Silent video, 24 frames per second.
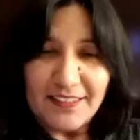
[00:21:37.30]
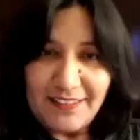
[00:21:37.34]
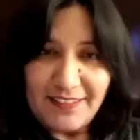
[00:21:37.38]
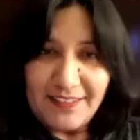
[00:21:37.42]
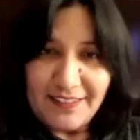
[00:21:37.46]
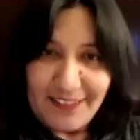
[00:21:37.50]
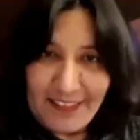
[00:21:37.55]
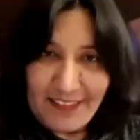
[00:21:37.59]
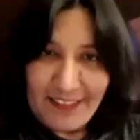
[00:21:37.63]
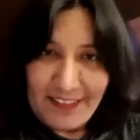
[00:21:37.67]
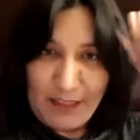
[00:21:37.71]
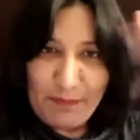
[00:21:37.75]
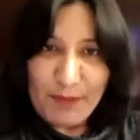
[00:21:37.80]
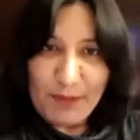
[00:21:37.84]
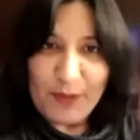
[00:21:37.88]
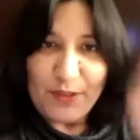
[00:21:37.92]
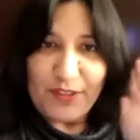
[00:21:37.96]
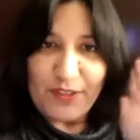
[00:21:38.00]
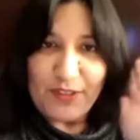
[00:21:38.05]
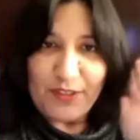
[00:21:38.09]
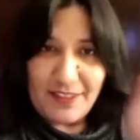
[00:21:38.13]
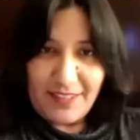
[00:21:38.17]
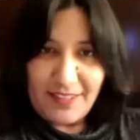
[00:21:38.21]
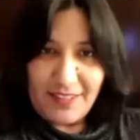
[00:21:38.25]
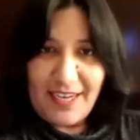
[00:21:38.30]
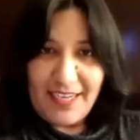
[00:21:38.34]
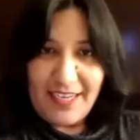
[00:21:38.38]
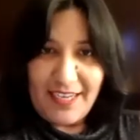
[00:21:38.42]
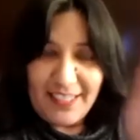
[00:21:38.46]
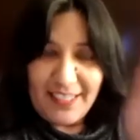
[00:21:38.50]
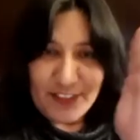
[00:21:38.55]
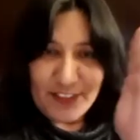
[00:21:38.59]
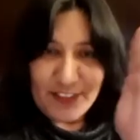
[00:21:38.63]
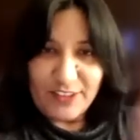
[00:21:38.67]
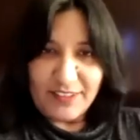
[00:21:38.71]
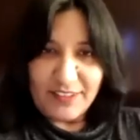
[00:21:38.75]
keep your
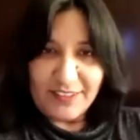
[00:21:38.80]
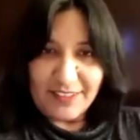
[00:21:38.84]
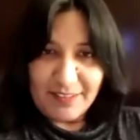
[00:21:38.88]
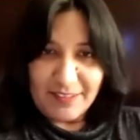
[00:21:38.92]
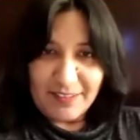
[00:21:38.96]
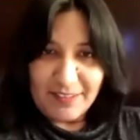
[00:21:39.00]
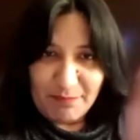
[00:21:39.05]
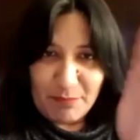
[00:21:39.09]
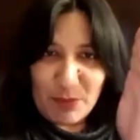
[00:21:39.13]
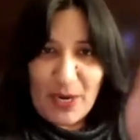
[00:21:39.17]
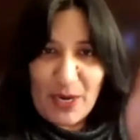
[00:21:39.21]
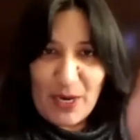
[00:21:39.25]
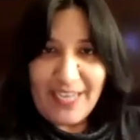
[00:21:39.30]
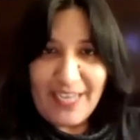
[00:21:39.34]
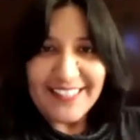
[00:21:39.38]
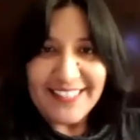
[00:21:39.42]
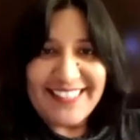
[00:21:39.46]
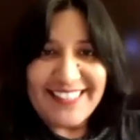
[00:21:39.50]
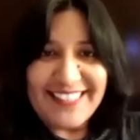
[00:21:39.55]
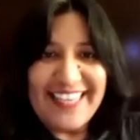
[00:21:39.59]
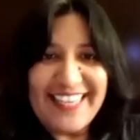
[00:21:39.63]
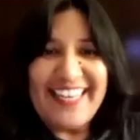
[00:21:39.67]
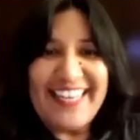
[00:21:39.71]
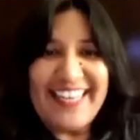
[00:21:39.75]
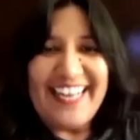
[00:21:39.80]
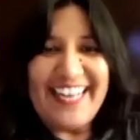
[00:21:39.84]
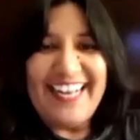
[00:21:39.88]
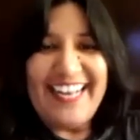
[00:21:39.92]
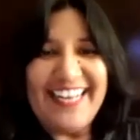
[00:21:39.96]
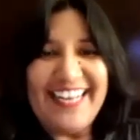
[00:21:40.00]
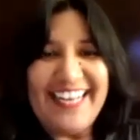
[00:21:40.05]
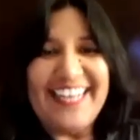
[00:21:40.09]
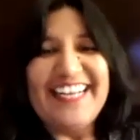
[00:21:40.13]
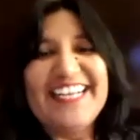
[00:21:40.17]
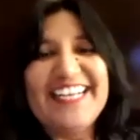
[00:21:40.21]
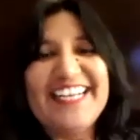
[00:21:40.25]
eyes on the price.
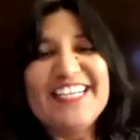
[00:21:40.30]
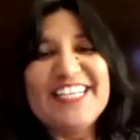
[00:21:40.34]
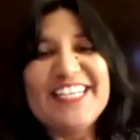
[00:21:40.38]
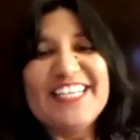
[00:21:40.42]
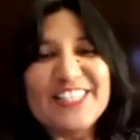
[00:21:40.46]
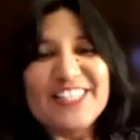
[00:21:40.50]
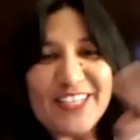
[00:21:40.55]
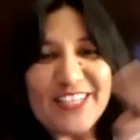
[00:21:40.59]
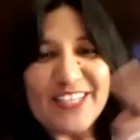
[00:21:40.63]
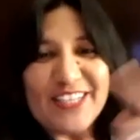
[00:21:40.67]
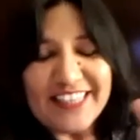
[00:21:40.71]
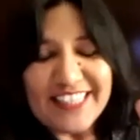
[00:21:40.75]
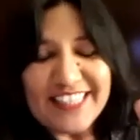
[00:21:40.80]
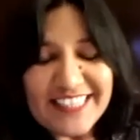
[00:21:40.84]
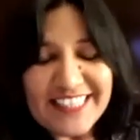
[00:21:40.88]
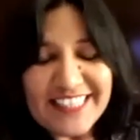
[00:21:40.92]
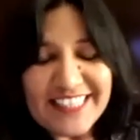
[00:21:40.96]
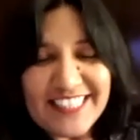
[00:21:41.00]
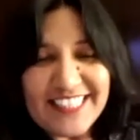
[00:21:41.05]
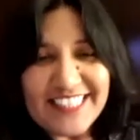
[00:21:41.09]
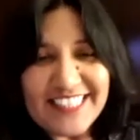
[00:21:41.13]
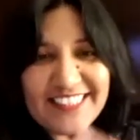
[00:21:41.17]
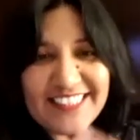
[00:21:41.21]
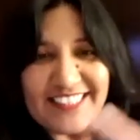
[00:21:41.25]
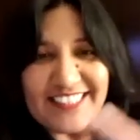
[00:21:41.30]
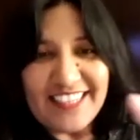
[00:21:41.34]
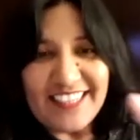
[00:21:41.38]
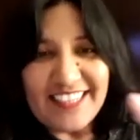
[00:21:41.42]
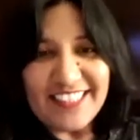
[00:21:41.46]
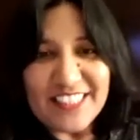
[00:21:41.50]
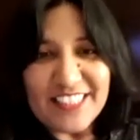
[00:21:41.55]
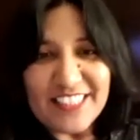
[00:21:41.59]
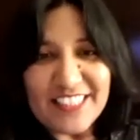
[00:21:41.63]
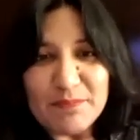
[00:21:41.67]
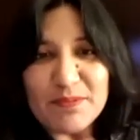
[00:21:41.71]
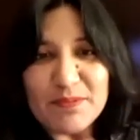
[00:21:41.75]
So I think these
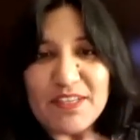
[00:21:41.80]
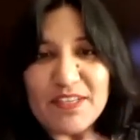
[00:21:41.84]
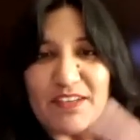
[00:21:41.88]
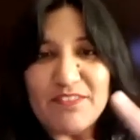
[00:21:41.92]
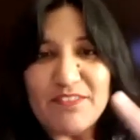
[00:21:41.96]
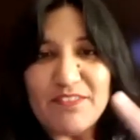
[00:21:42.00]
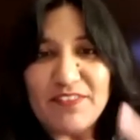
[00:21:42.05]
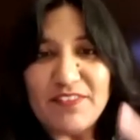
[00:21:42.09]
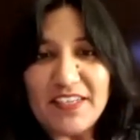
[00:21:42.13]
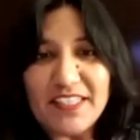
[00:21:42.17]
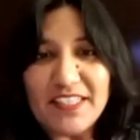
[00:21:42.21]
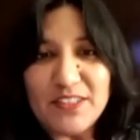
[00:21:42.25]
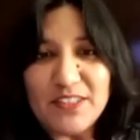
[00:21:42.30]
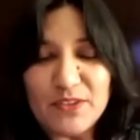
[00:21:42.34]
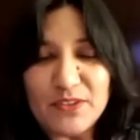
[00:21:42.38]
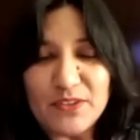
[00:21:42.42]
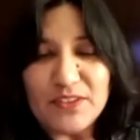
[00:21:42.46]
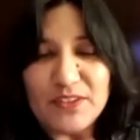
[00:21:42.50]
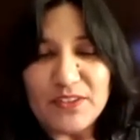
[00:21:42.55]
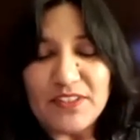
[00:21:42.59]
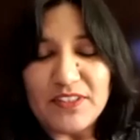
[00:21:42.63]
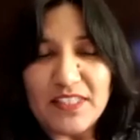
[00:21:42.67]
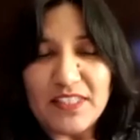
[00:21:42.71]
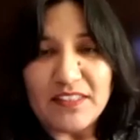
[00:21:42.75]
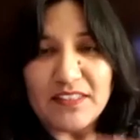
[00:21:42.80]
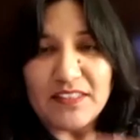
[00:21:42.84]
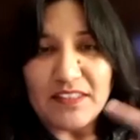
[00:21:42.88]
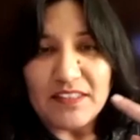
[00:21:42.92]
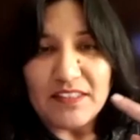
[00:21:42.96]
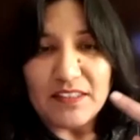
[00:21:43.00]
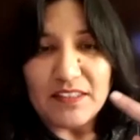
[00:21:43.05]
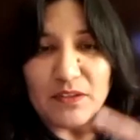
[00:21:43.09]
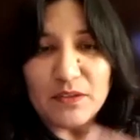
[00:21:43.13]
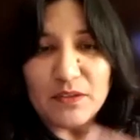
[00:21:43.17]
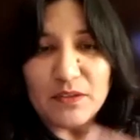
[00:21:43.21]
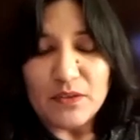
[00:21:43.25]
tips are very good, and
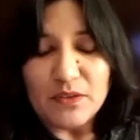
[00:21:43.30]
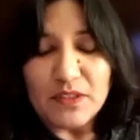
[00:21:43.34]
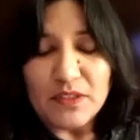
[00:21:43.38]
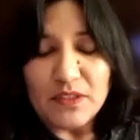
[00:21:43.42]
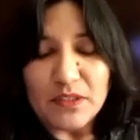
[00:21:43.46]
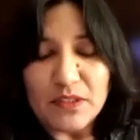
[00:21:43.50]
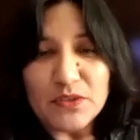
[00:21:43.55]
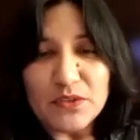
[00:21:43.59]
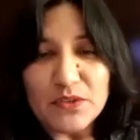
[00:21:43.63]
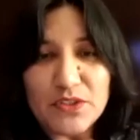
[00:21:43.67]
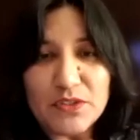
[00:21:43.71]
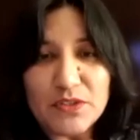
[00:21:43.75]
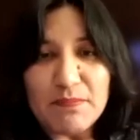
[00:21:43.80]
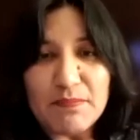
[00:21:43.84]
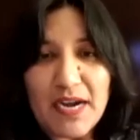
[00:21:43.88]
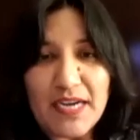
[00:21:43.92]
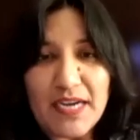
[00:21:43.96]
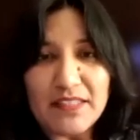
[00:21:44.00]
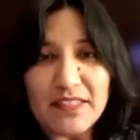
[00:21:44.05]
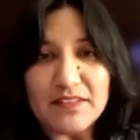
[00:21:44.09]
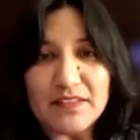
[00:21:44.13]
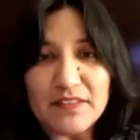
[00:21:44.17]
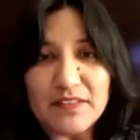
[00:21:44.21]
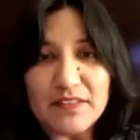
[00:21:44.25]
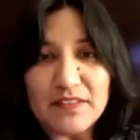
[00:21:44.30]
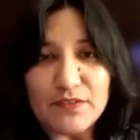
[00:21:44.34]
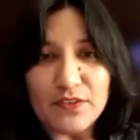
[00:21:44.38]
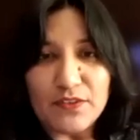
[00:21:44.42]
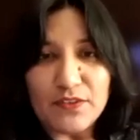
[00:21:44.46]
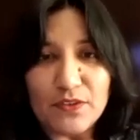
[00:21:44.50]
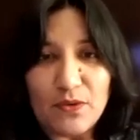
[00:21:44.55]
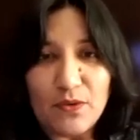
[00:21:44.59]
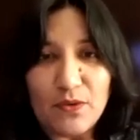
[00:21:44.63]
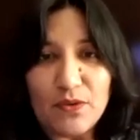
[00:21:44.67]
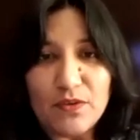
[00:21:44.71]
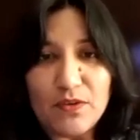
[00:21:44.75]
they're good reminders
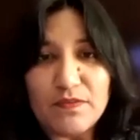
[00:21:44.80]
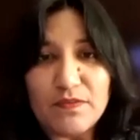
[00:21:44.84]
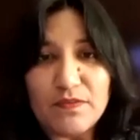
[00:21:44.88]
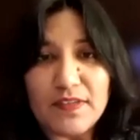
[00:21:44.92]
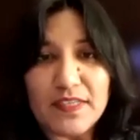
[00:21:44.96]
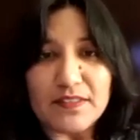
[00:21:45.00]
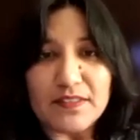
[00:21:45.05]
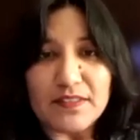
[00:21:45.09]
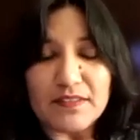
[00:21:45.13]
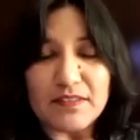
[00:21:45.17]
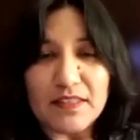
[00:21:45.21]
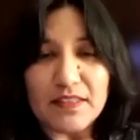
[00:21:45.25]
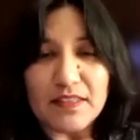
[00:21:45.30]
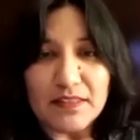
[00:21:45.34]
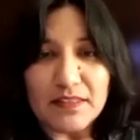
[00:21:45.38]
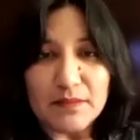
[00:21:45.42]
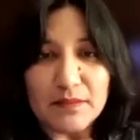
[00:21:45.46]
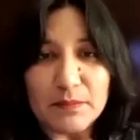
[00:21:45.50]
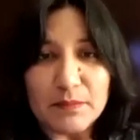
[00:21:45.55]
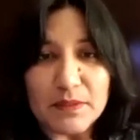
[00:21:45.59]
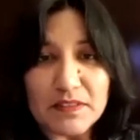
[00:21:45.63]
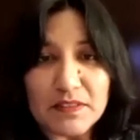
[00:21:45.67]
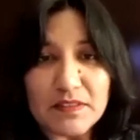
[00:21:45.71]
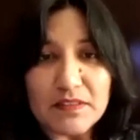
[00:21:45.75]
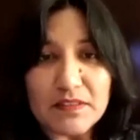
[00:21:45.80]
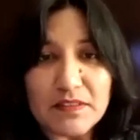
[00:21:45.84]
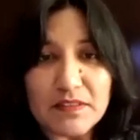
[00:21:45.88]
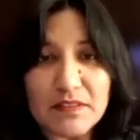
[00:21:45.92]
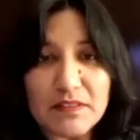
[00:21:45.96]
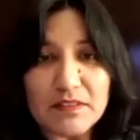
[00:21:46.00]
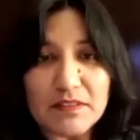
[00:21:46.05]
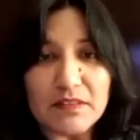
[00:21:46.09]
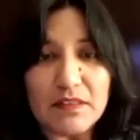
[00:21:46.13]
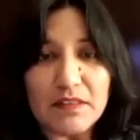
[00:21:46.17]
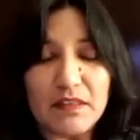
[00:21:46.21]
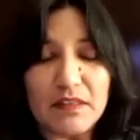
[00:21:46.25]
for all of us in the
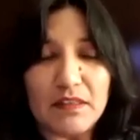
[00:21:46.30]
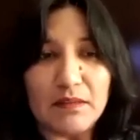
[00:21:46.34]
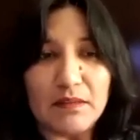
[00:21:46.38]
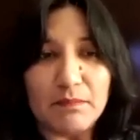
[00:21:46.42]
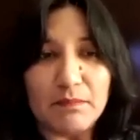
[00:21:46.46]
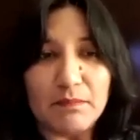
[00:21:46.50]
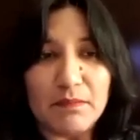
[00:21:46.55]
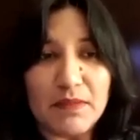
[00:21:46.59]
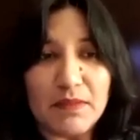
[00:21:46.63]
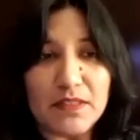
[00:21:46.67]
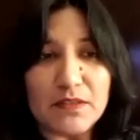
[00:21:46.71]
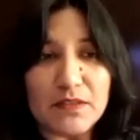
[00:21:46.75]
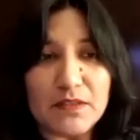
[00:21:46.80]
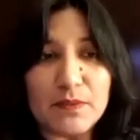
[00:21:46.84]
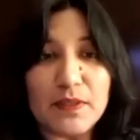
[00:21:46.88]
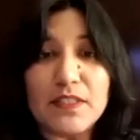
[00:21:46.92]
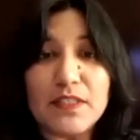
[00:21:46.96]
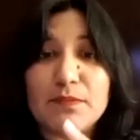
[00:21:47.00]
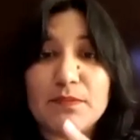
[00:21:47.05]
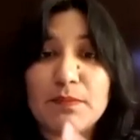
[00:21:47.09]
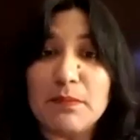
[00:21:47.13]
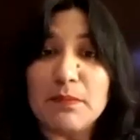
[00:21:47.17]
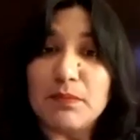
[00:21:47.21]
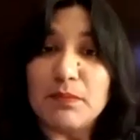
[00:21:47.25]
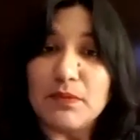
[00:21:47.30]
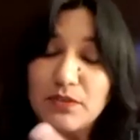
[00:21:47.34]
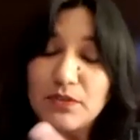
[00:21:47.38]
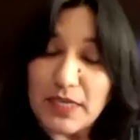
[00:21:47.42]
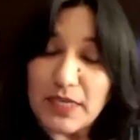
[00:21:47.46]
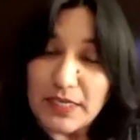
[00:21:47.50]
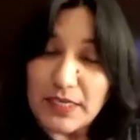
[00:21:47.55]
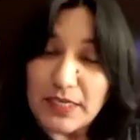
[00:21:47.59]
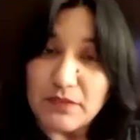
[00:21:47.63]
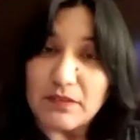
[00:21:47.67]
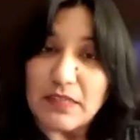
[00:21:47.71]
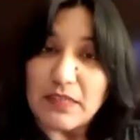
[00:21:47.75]
business, as well as people
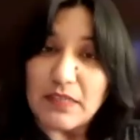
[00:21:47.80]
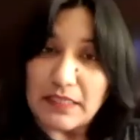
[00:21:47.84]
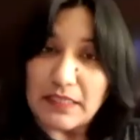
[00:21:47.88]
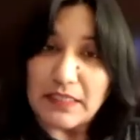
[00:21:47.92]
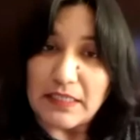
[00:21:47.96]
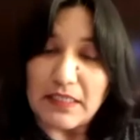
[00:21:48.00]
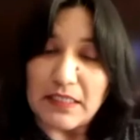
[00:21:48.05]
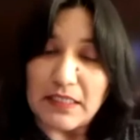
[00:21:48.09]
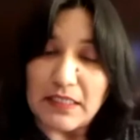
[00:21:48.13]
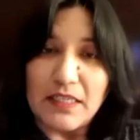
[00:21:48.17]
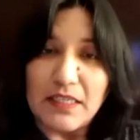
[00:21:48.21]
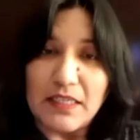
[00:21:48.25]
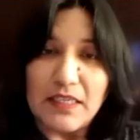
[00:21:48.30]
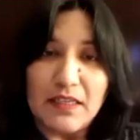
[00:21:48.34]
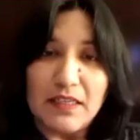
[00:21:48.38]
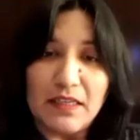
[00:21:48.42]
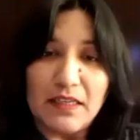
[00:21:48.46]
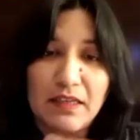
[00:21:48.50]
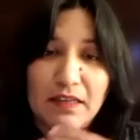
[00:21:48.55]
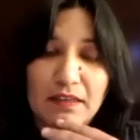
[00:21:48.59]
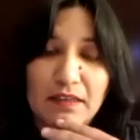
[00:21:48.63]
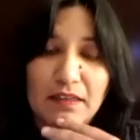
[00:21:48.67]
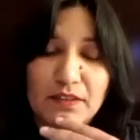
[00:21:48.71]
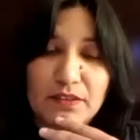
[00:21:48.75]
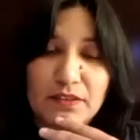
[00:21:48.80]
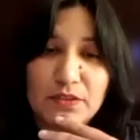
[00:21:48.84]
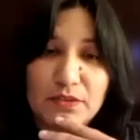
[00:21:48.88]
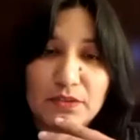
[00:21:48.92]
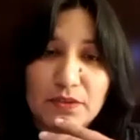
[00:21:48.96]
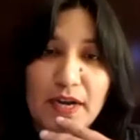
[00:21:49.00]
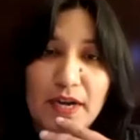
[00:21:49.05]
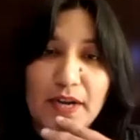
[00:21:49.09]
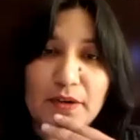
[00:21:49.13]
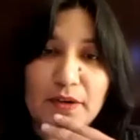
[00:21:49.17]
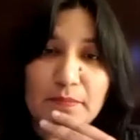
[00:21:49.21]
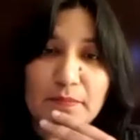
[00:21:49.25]
trying to get in, to
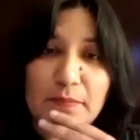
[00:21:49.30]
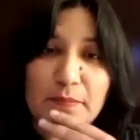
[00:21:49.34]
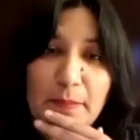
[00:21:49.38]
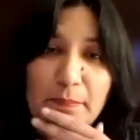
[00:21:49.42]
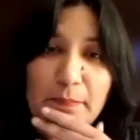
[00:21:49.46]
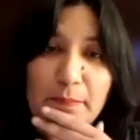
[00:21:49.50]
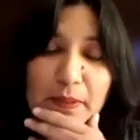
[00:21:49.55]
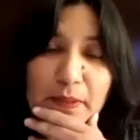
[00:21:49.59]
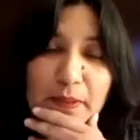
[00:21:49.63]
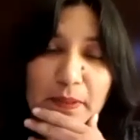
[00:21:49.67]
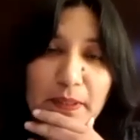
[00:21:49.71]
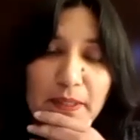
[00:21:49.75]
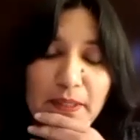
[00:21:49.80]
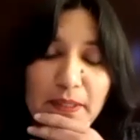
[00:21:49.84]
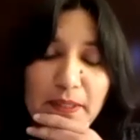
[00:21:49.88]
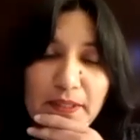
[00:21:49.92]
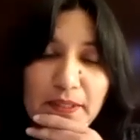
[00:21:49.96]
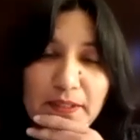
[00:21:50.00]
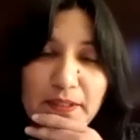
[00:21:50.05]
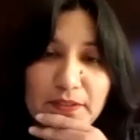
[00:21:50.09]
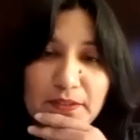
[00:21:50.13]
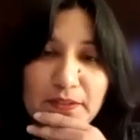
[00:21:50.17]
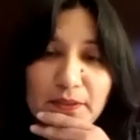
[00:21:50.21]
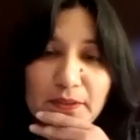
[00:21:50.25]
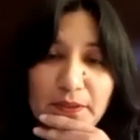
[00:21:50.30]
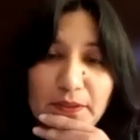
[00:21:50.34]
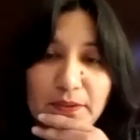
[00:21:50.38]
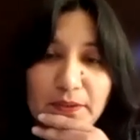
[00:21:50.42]
try and remember. So